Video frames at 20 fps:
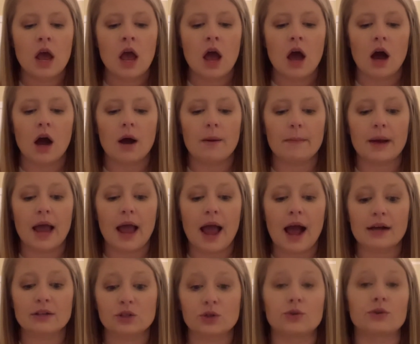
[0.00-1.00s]
It
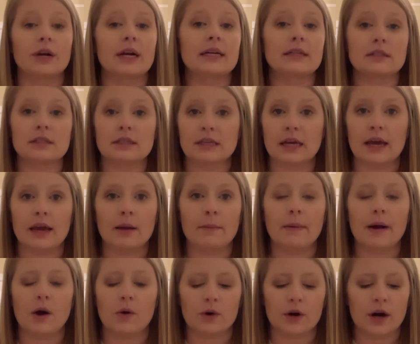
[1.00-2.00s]
has great staying
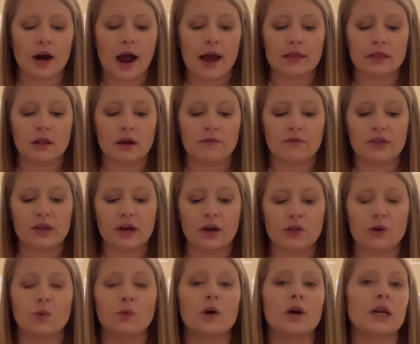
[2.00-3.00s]
power. I love the
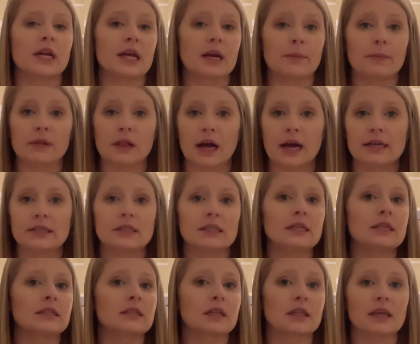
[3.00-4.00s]
other one. It applies
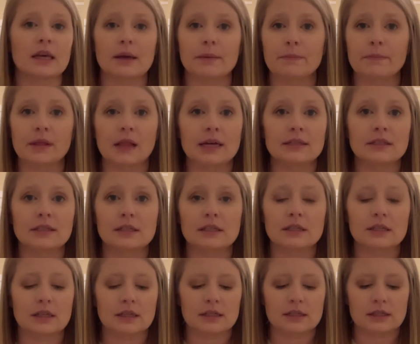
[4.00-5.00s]
easily, blends
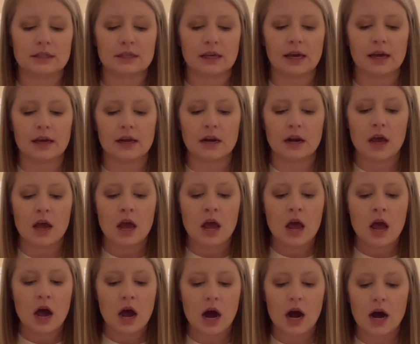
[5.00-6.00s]
into the skin,
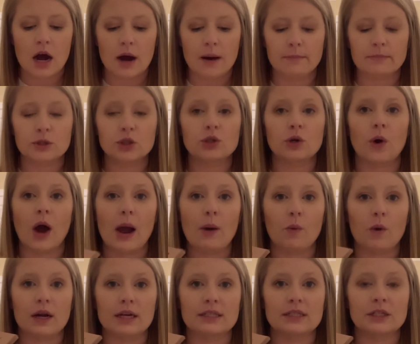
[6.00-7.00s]
so I
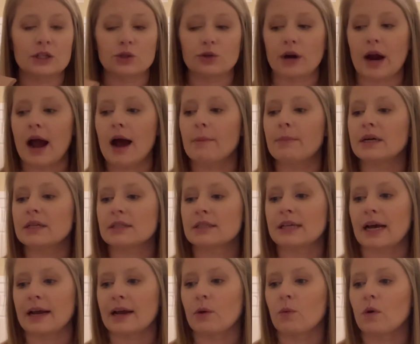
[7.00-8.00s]
wanted to grab a
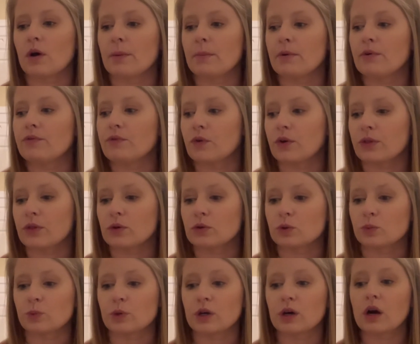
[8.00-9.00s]
second one before
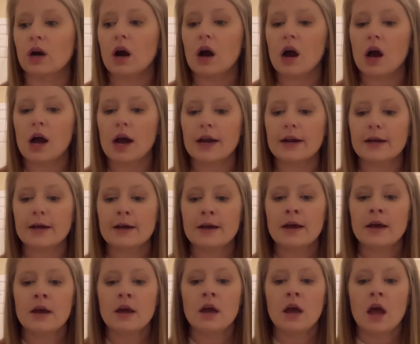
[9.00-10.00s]
those were gone.
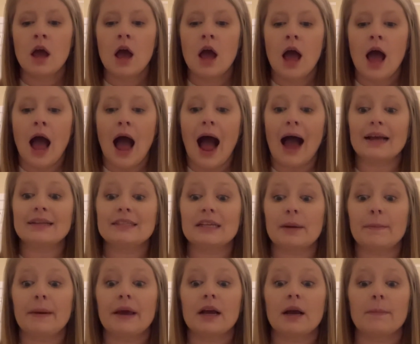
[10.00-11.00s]
I
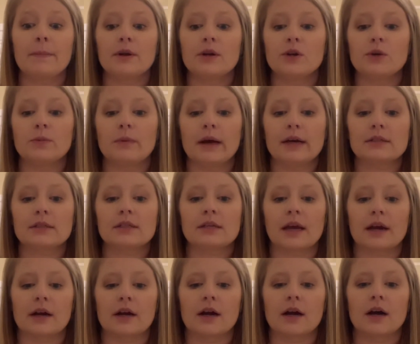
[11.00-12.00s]
did pick up a new
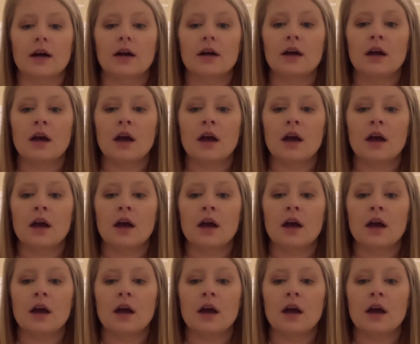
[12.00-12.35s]
mascara.